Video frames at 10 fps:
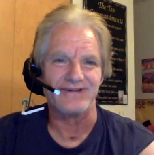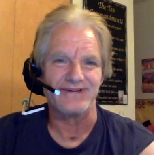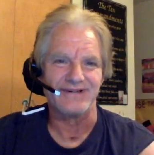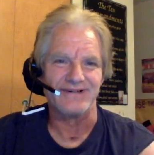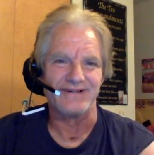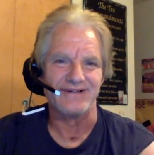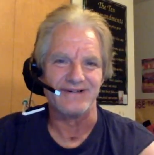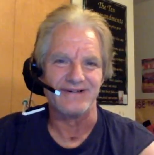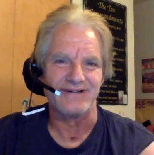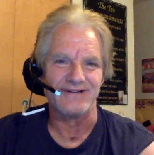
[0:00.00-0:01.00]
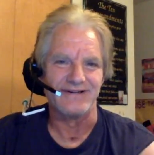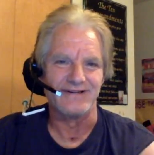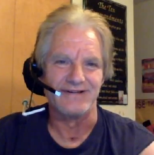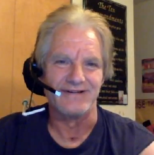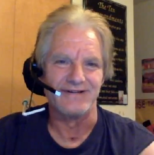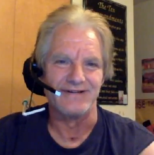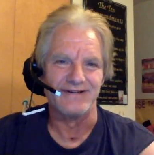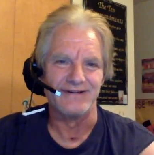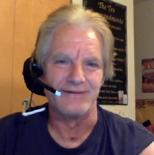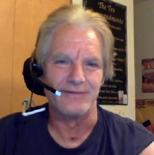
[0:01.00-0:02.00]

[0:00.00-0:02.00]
(silence)